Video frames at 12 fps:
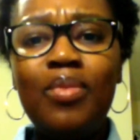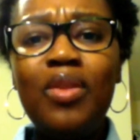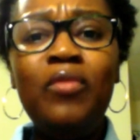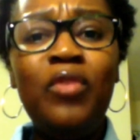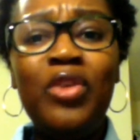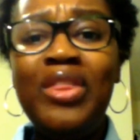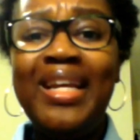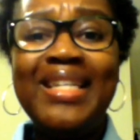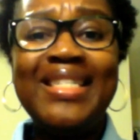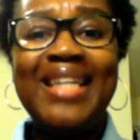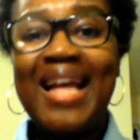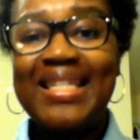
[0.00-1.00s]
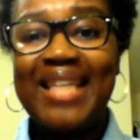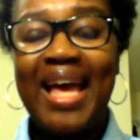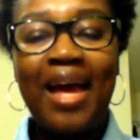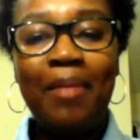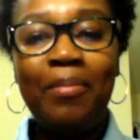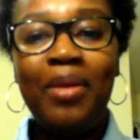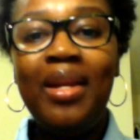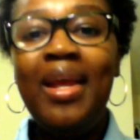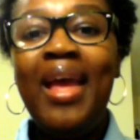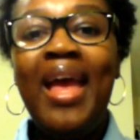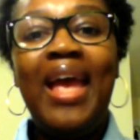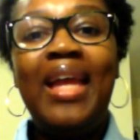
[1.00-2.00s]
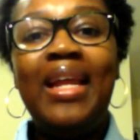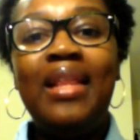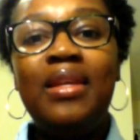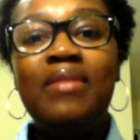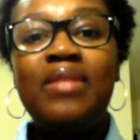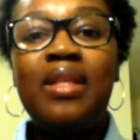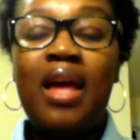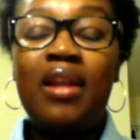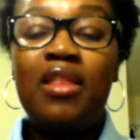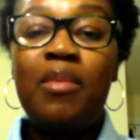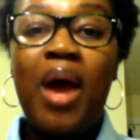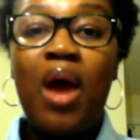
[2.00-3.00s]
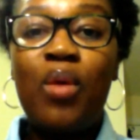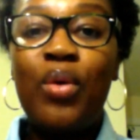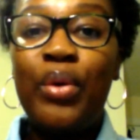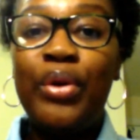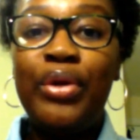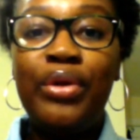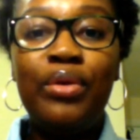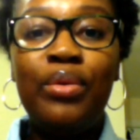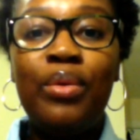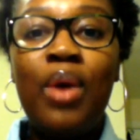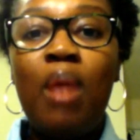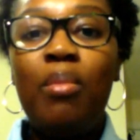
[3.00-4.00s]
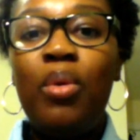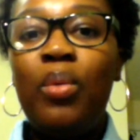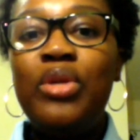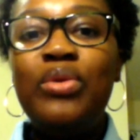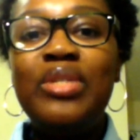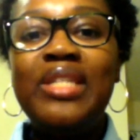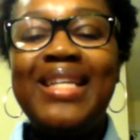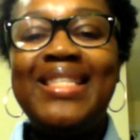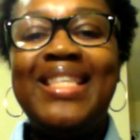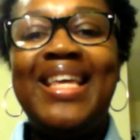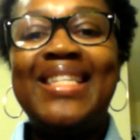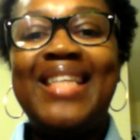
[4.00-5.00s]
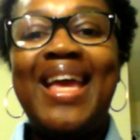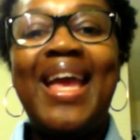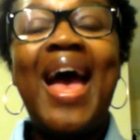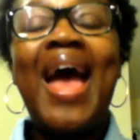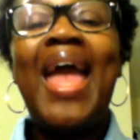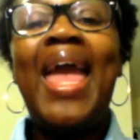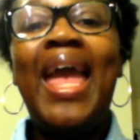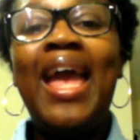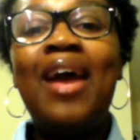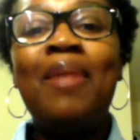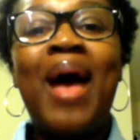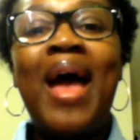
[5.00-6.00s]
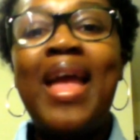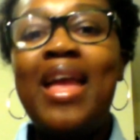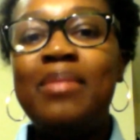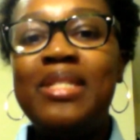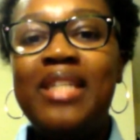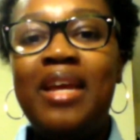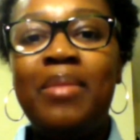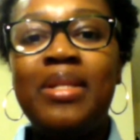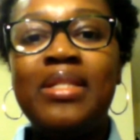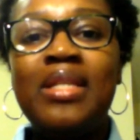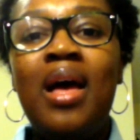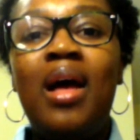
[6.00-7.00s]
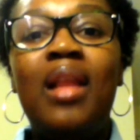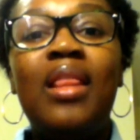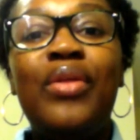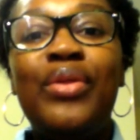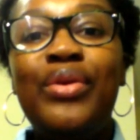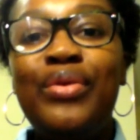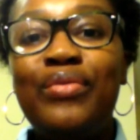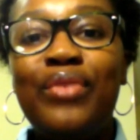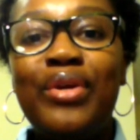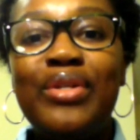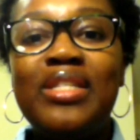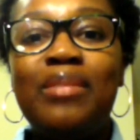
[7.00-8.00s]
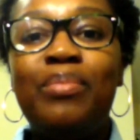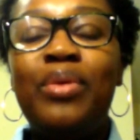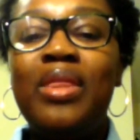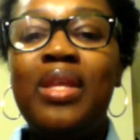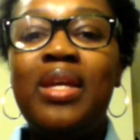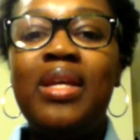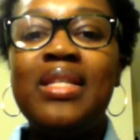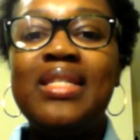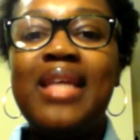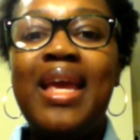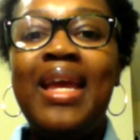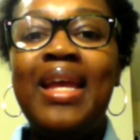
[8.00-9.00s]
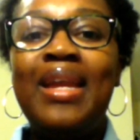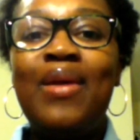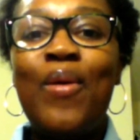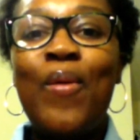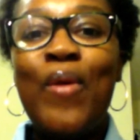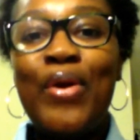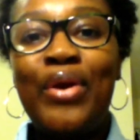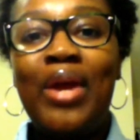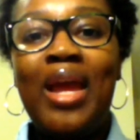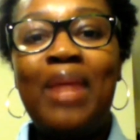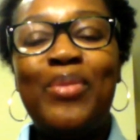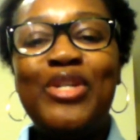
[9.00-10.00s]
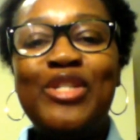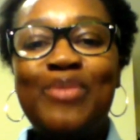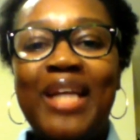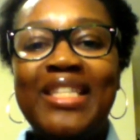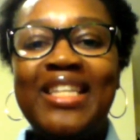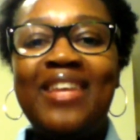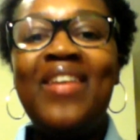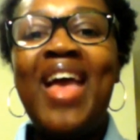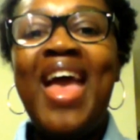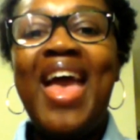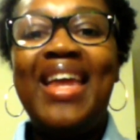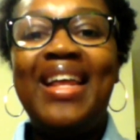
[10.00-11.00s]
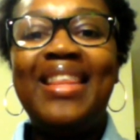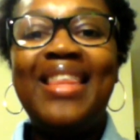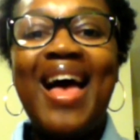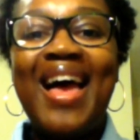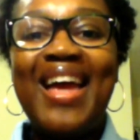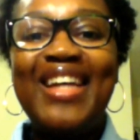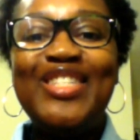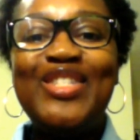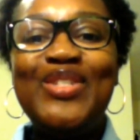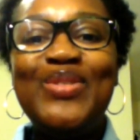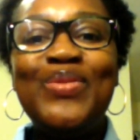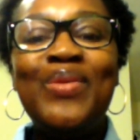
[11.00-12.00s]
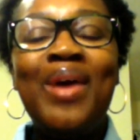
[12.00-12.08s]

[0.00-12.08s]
for things not to happen, and it leaves a lot of the power on you. But when you say things like I am statements allow the universe to put things in order and perspective and align to